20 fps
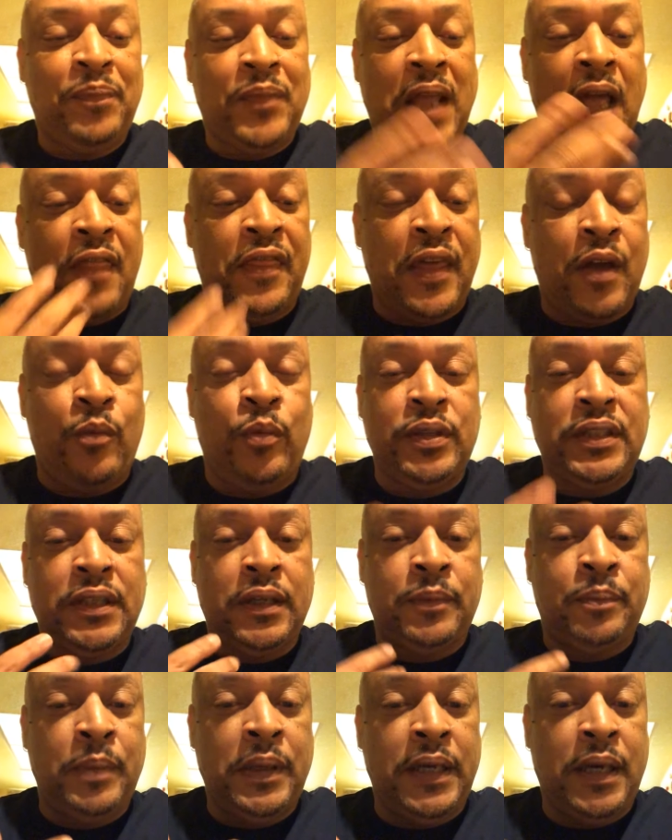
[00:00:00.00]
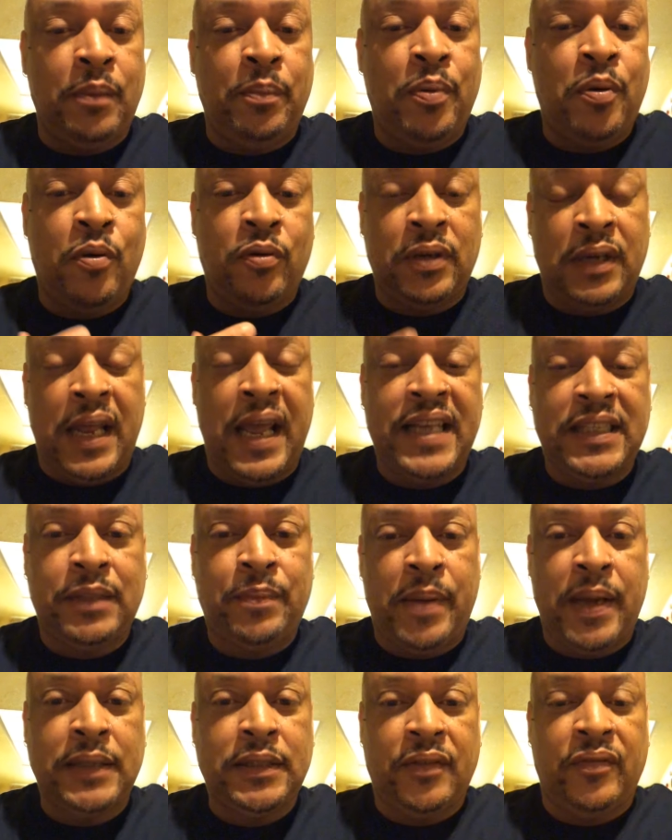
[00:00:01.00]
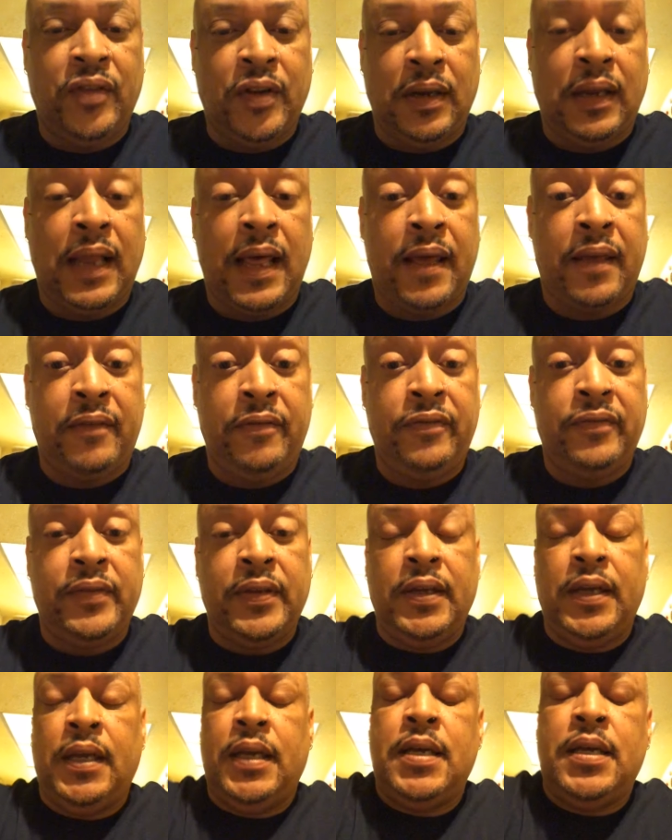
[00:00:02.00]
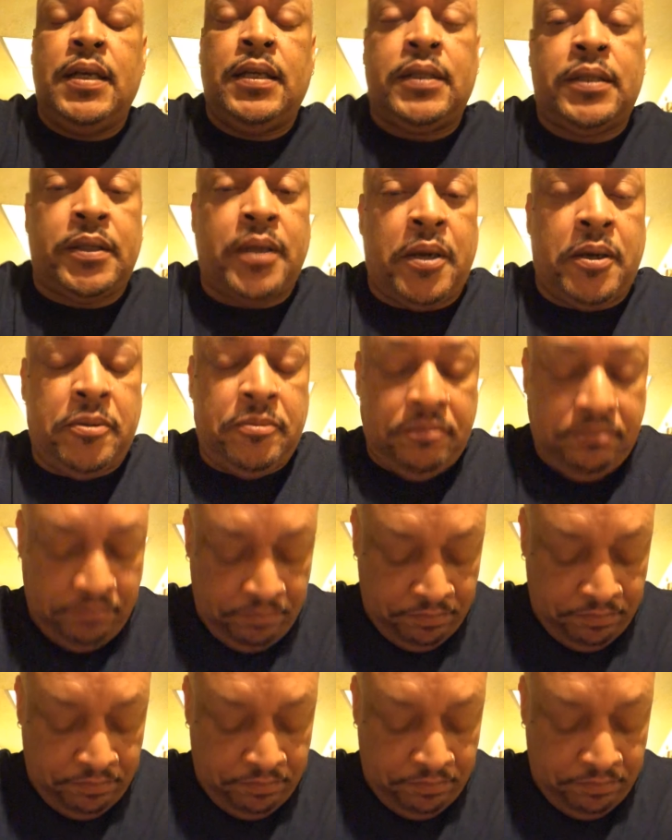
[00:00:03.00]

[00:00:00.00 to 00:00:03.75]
how that was a, an important aspect of their life. So